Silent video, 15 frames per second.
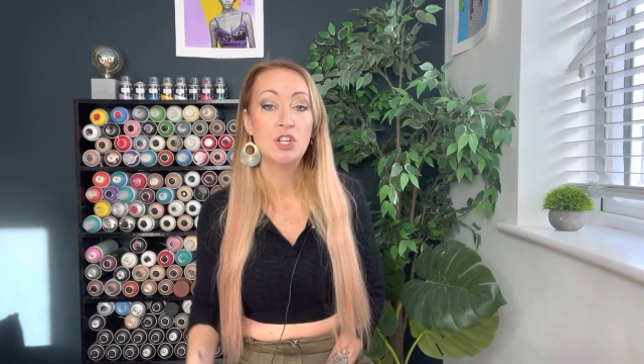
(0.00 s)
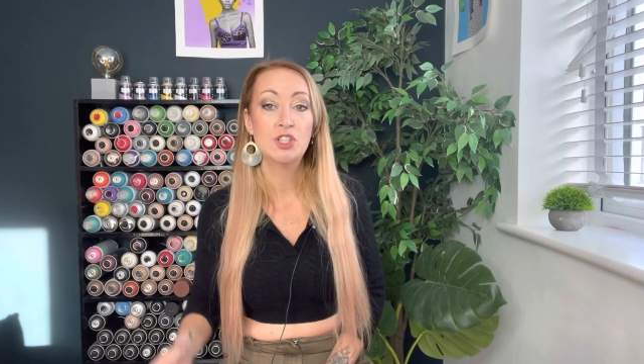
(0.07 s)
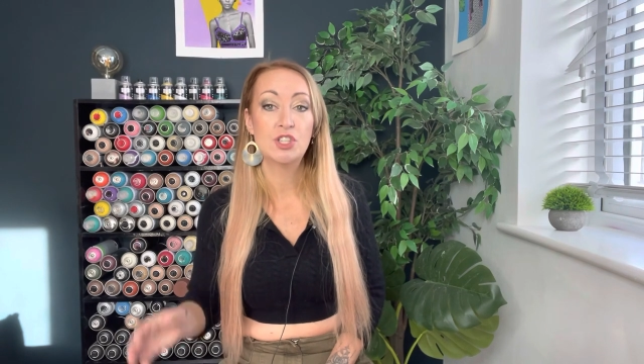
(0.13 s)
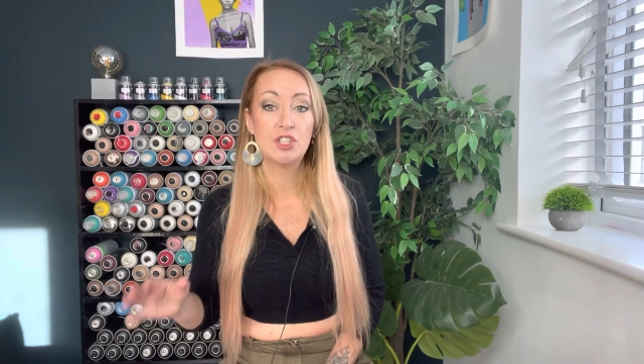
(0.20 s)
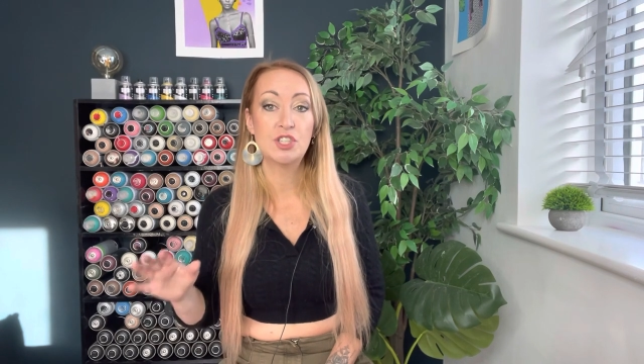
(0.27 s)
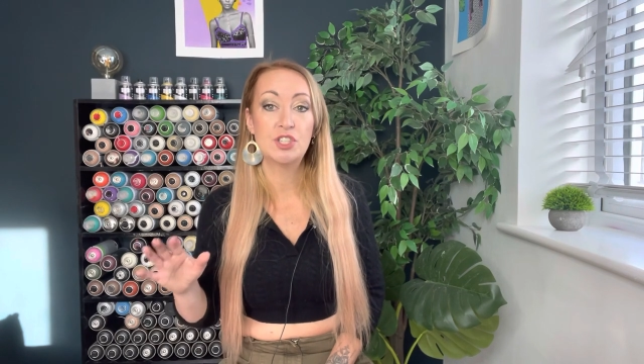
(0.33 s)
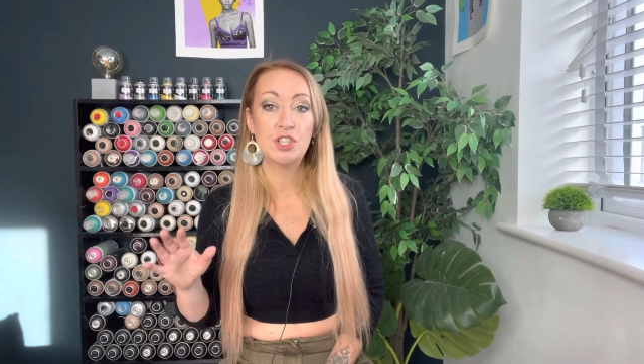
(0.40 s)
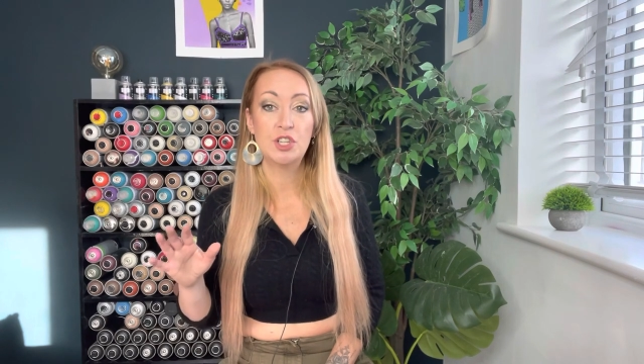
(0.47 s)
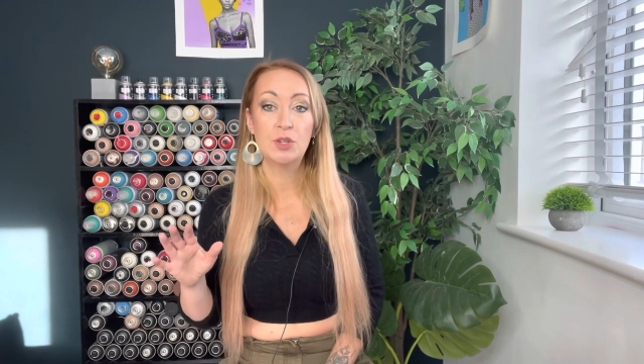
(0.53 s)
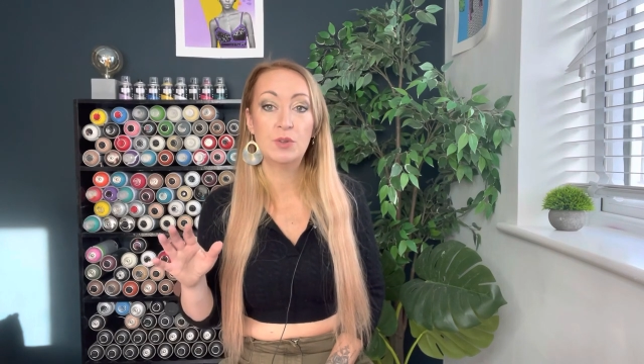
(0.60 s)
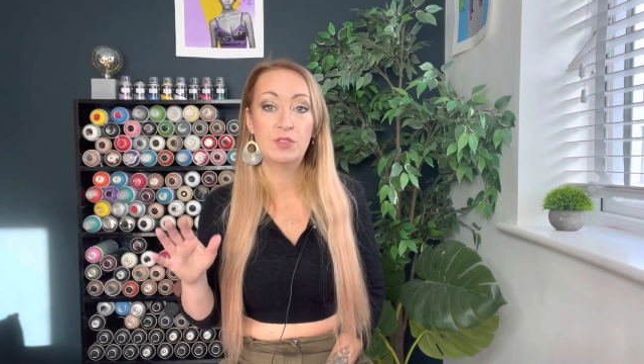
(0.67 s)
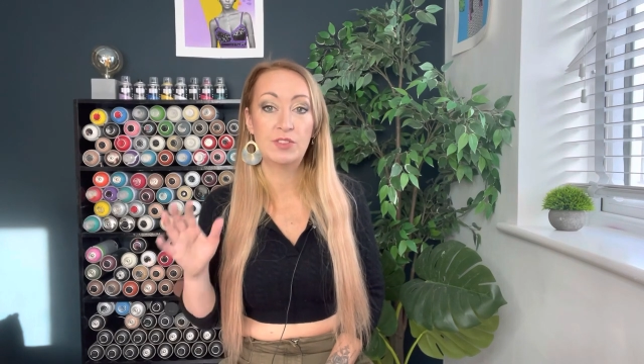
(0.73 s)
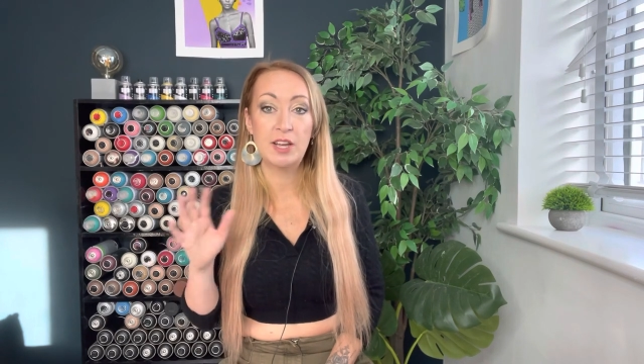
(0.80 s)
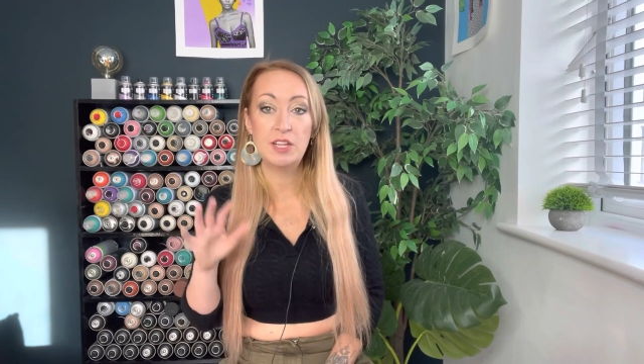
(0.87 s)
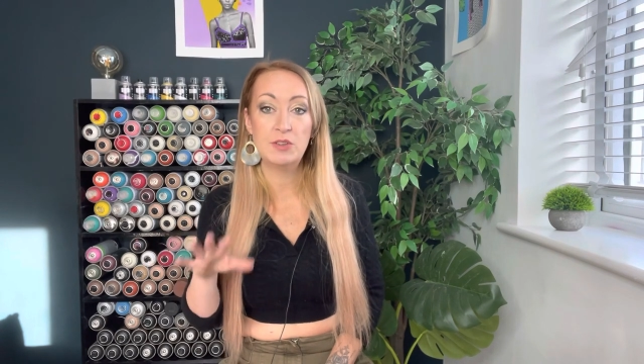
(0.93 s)
just to
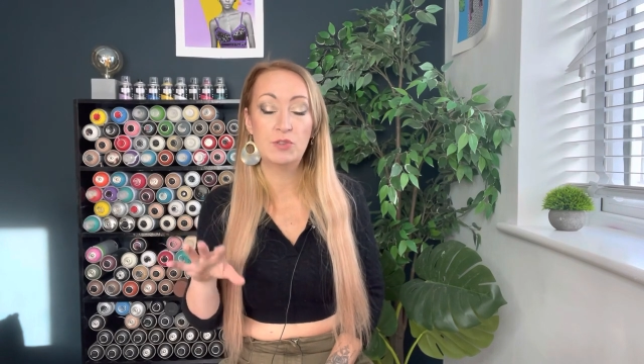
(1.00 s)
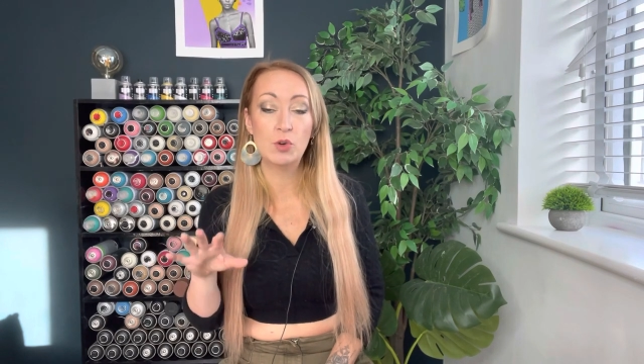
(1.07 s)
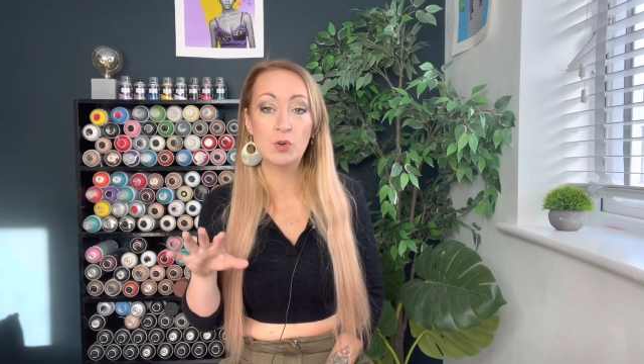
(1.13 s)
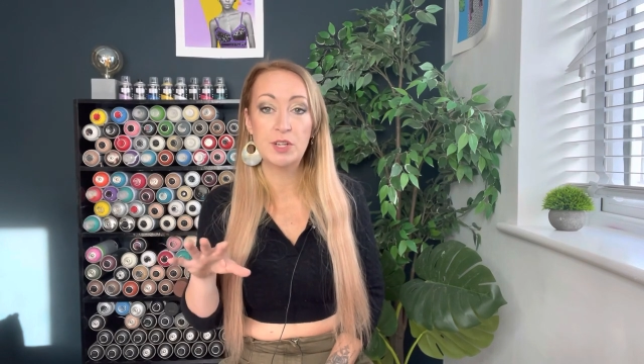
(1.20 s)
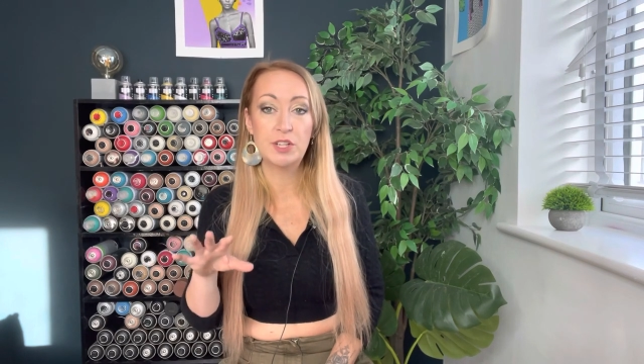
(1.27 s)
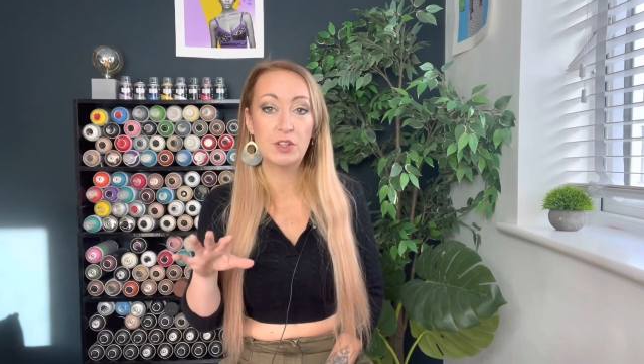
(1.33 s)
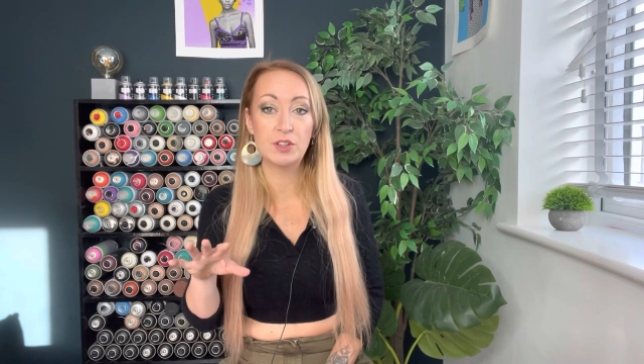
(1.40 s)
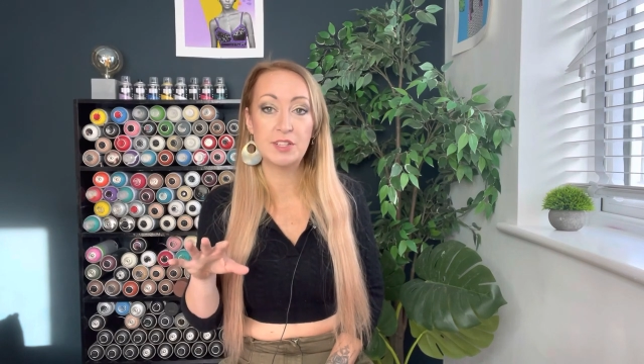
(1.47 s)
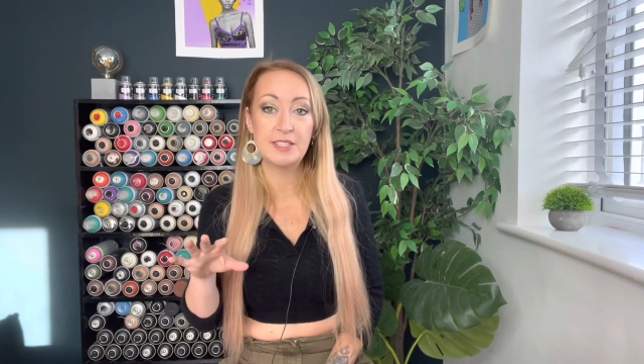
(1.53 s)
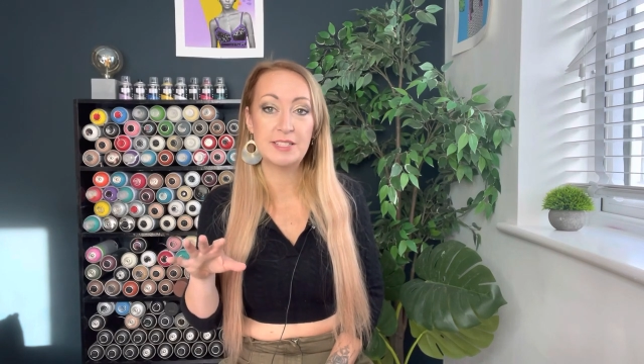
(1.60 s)
say you've already got the